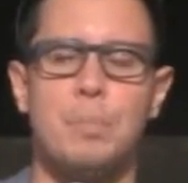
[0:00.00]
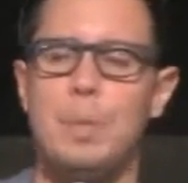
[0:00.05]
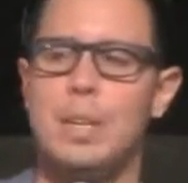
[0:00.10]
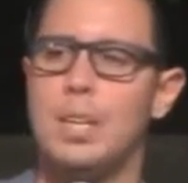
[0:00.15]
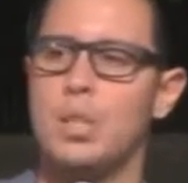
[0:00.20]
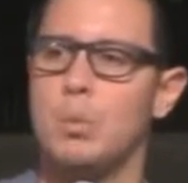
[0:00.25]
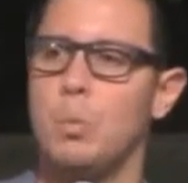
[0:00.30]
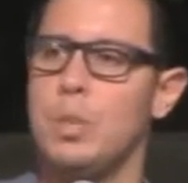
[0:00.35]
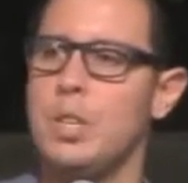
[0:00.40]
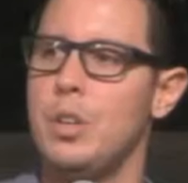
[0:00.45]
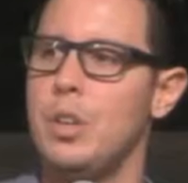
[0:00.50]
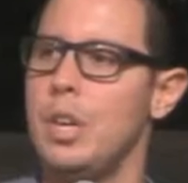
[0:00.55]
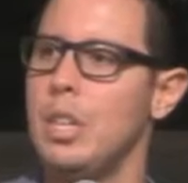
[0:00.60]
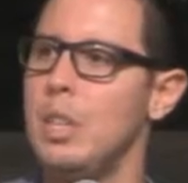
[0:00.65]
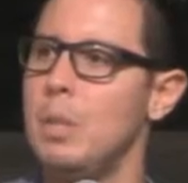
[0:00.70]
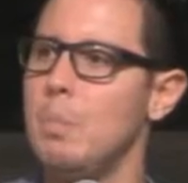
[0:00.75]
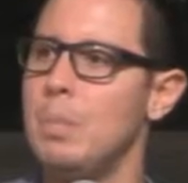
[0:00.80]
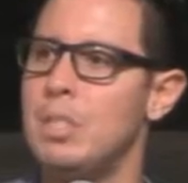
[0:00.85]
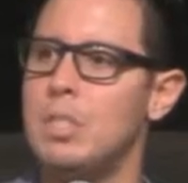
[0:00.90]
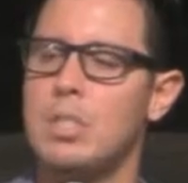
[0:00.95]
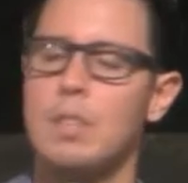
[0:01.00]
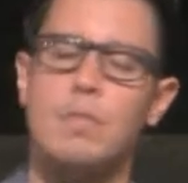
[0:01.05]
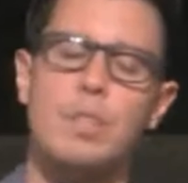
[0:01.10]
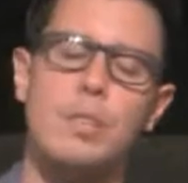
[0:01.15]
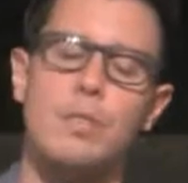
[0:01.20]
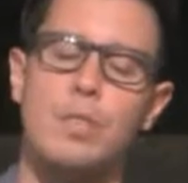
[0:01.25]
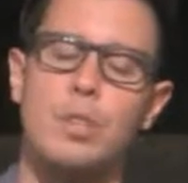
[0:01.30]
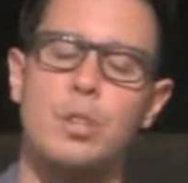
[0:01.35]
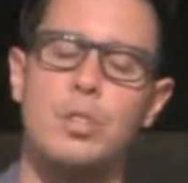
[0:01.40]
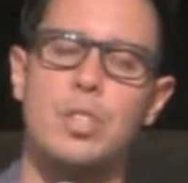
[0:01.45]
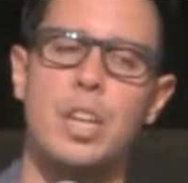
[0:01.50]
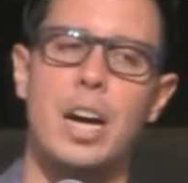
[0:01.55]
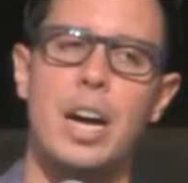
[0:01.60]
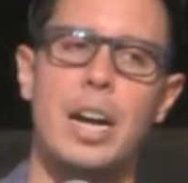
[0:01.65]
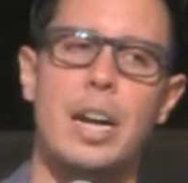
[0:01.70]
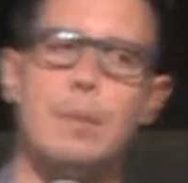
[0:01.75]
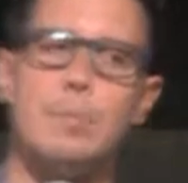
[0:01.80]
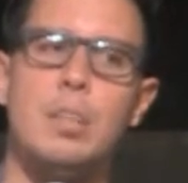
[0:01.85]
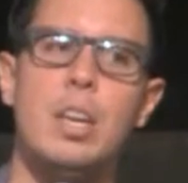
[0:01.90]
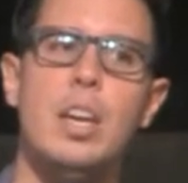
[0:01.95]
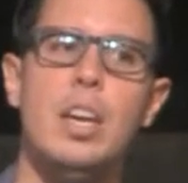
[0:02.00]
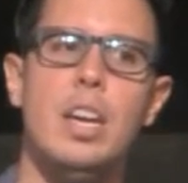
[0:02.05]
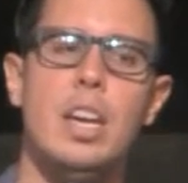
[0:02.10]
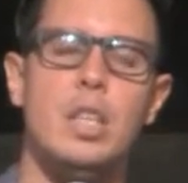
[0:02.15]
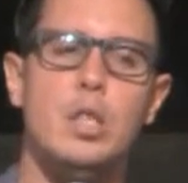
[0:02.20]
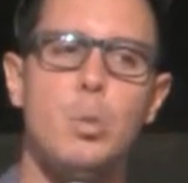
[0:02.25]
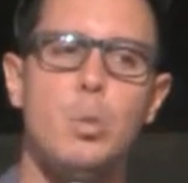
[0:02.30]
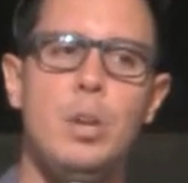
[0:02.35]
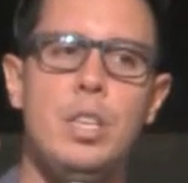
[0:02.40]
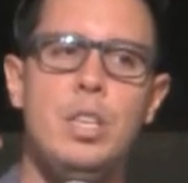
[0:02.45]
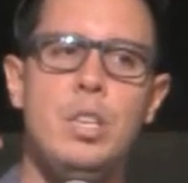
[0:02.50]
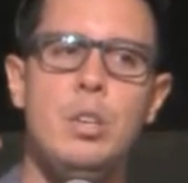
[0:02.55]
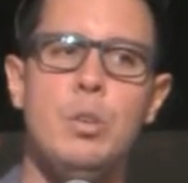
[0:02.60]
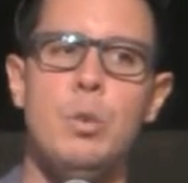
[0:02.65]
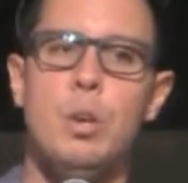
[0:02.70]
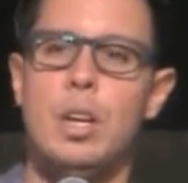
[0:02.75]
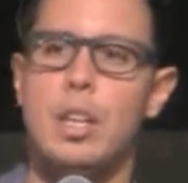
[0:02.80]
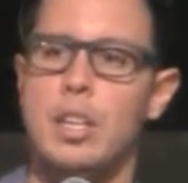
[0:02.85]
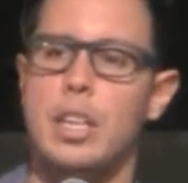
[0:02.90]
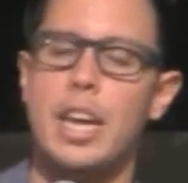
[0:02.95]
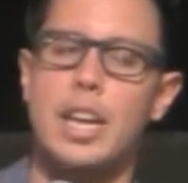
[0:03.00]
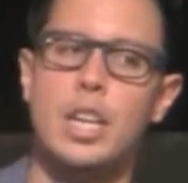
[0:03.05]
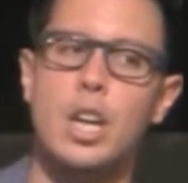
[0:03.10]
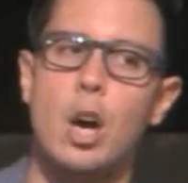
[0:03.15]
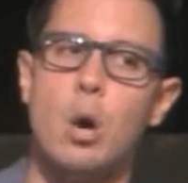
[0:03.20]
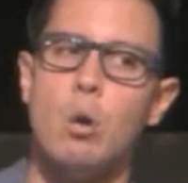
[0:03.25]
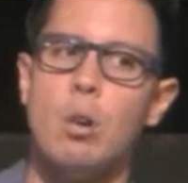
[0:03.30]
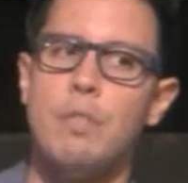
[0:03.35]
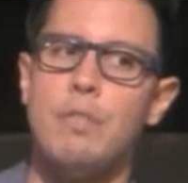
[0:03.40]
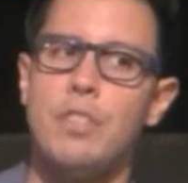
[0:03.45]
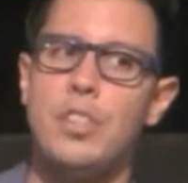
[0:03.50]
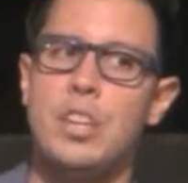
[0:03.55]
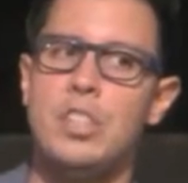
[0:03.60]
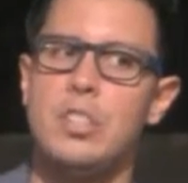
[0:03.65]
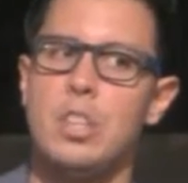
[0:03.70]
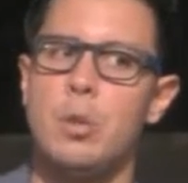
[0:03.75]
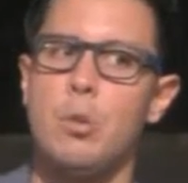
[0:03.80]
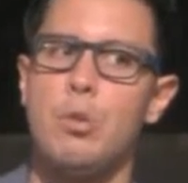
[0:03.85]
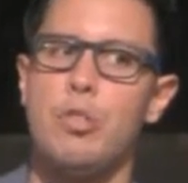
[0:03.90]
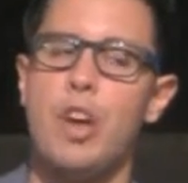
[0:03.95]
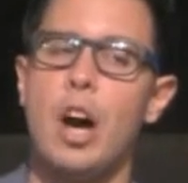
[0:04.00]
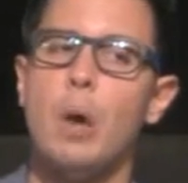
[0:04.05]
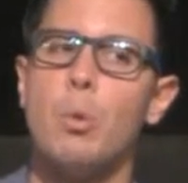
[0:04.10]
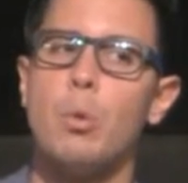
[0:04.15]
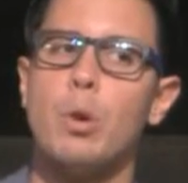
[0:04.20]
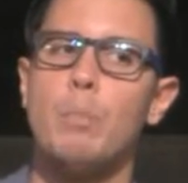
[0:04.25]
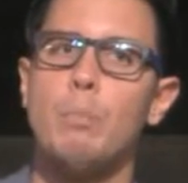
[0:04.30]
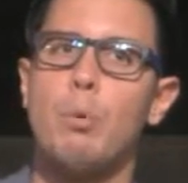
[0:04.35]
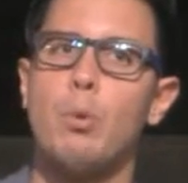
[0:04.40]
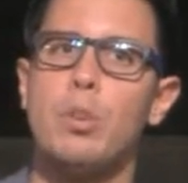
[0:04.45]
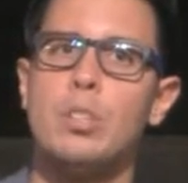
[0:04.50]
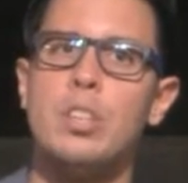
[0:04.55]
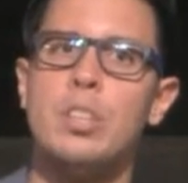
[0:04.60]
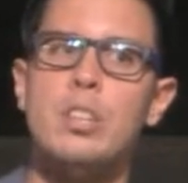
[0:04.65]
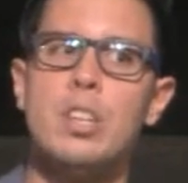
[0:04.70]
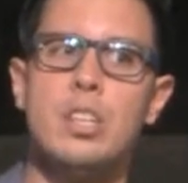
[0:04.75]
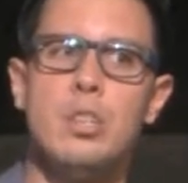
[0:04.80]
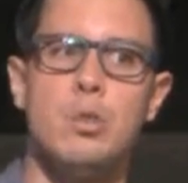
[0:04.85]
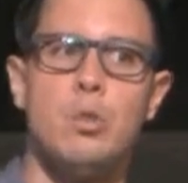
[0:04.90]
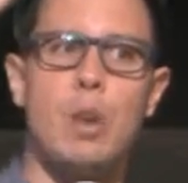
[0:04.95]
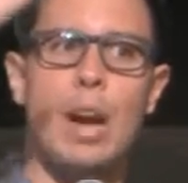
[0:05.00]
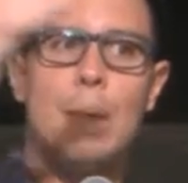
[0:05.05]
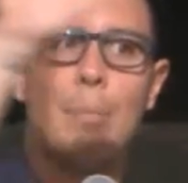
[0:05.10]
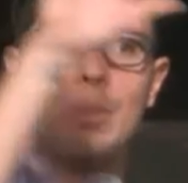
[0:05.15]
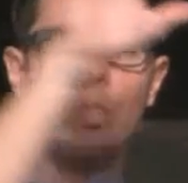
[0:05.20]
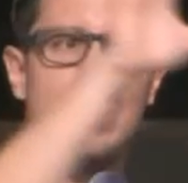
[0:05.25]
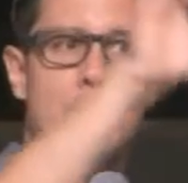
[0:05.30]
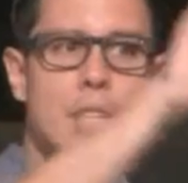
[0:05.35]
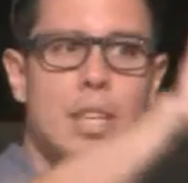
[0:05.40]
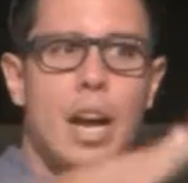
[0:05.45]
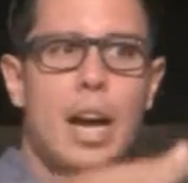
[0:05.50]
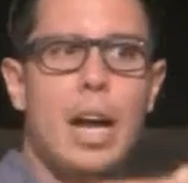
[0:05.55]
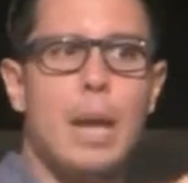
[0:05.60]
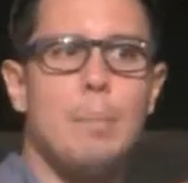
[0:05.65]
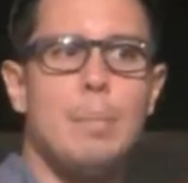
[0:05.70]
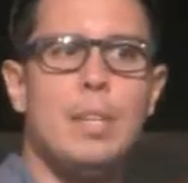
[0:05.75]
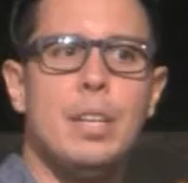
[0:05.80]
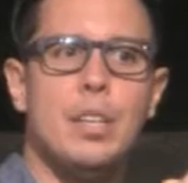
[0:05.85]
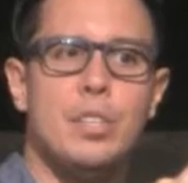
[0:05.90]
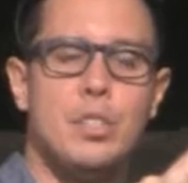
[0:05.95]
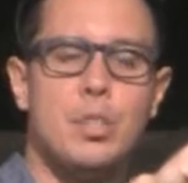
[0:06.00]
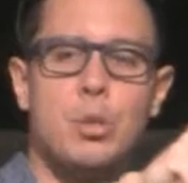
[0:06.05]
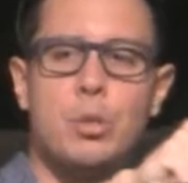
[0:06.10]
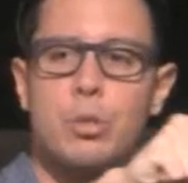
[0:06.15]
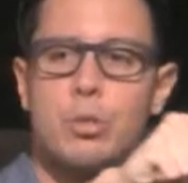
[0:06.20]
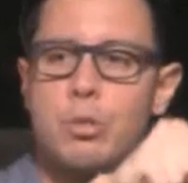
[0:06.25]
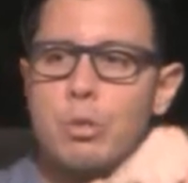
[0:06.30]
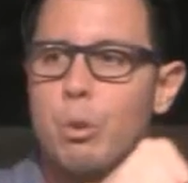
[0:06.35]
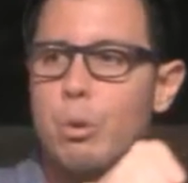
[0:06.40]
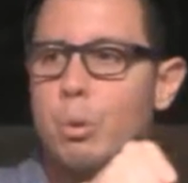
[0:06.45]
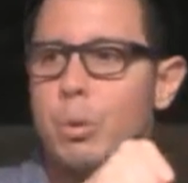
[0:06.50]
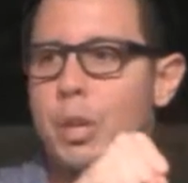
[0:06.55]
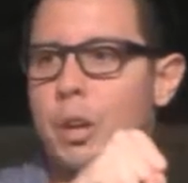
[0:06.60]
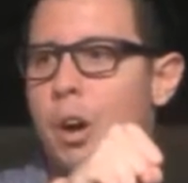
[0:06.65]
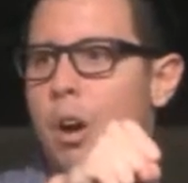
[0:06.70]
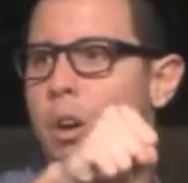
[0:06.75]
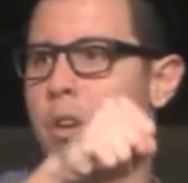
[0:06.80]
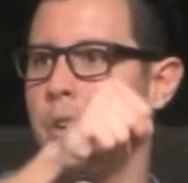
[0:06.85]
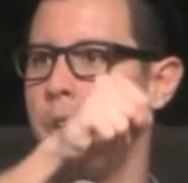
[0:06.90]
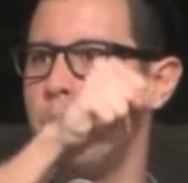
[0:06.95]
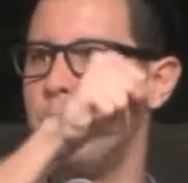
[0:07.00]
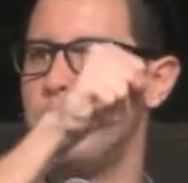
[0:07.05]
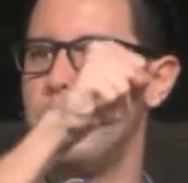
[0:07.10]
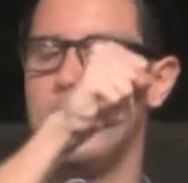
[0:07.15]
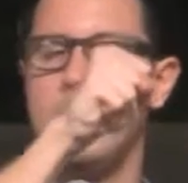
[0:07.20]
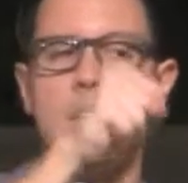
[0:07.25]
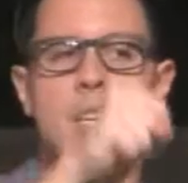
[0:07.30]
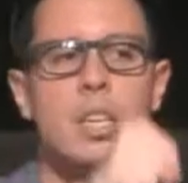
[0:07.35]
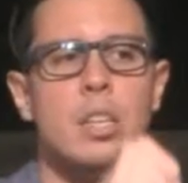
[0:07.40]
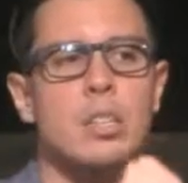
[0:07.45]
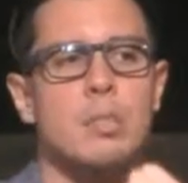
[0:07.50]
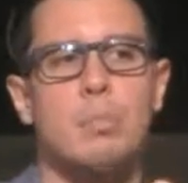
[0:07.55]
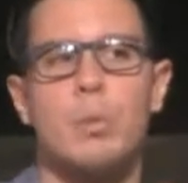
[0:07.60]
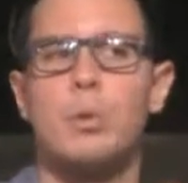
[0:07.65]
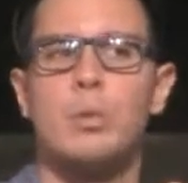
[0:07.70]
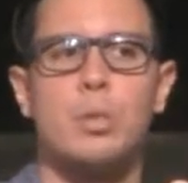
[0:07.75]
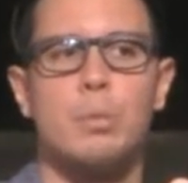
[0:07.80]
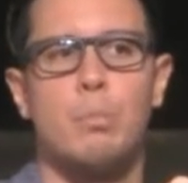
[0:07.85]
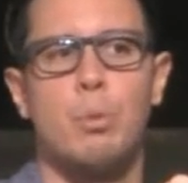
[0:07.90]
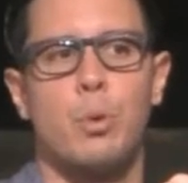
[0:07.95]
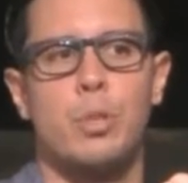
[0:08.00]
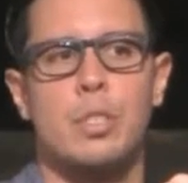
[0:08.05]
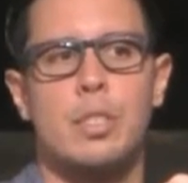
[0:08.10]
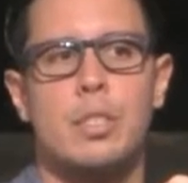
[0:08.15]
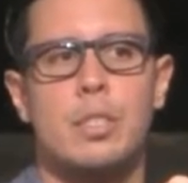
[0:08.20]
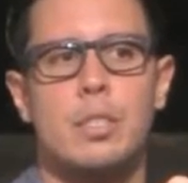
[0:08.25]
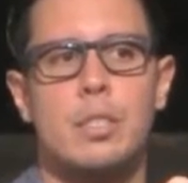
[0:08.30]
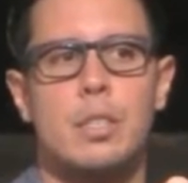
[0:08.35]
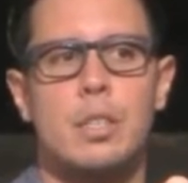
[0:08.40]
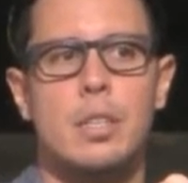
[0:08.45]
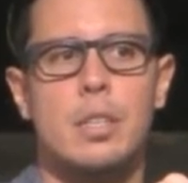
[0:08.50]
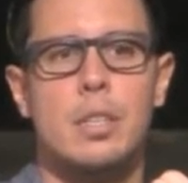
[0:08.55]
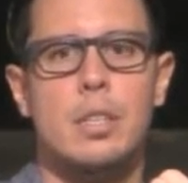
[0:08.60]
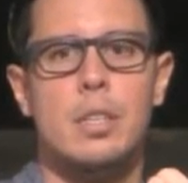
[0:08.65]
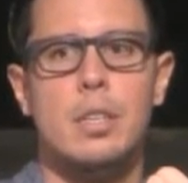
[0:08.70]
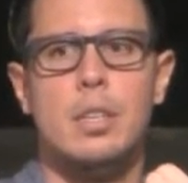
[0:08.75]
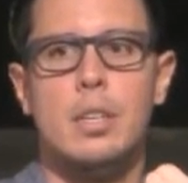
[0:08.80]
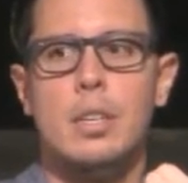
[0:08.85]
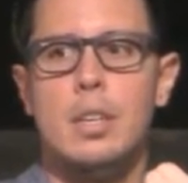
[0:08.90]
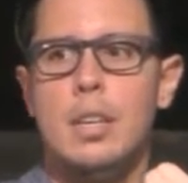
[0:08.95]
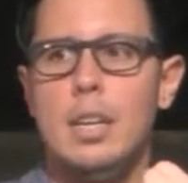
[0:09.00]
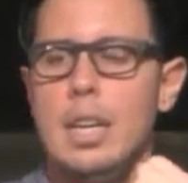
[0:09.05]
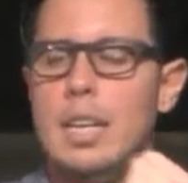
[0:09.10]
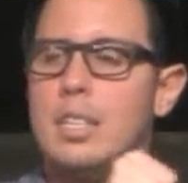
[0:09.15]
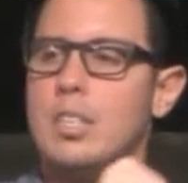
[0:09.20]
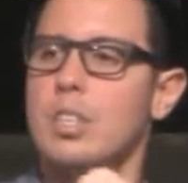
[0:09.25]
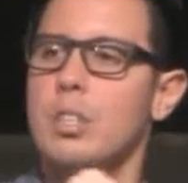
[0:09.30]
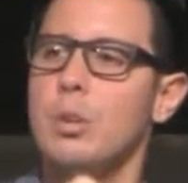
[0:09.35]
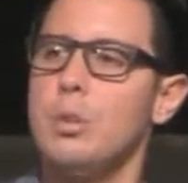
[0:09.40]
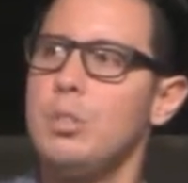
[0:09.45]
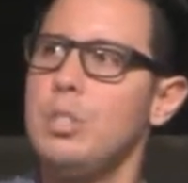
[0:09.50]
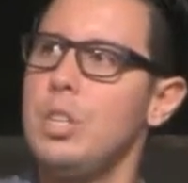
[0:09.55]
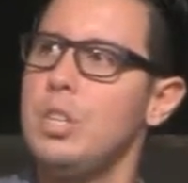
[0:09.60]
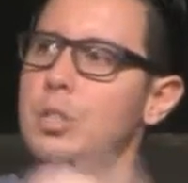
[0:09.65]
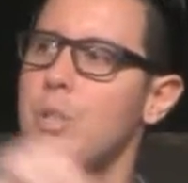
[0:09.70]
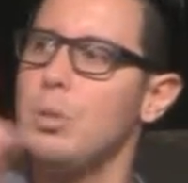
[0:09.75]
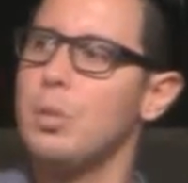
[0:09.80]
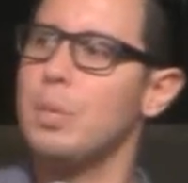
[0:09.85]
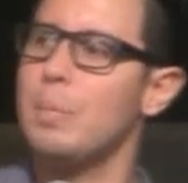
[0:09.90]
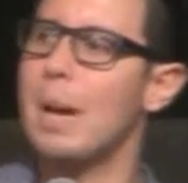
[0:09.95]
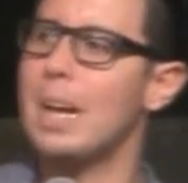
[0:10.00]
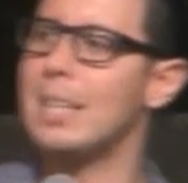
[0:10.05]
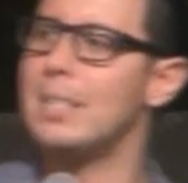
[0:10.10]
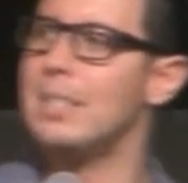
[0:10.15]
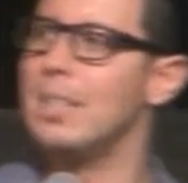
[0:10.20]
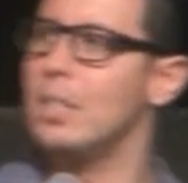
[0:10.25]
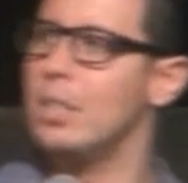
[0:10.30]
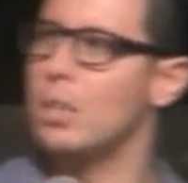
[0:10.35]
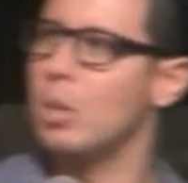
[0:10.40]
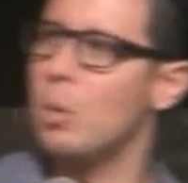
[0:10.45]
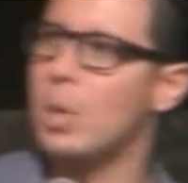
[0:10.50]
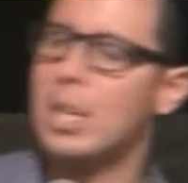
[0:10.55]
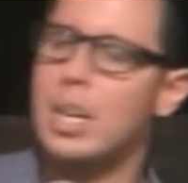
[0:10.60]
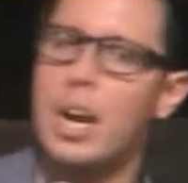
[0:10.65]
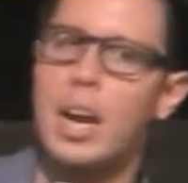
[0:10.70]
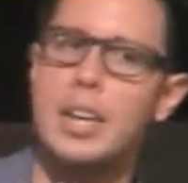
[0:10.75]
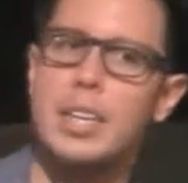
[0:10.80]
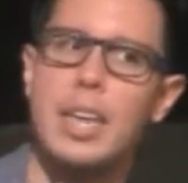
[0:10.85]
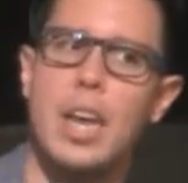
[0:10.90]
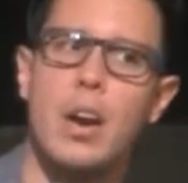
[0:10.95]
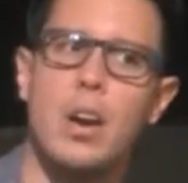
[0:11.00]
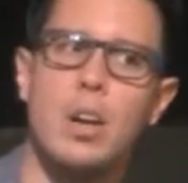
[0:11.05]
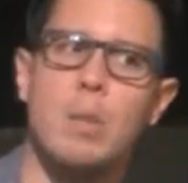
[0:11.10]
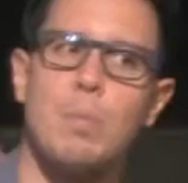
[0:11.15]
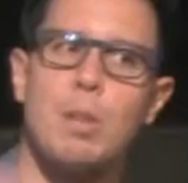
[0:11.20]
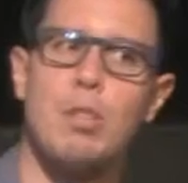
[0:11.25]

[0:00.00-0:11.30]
Because when you're in the midst of difficult times, it's when you let go of things that you thought were important and you grab onto God because your soul and heart knows that He is most important. And it's in those years you look back and say, look at what God carried me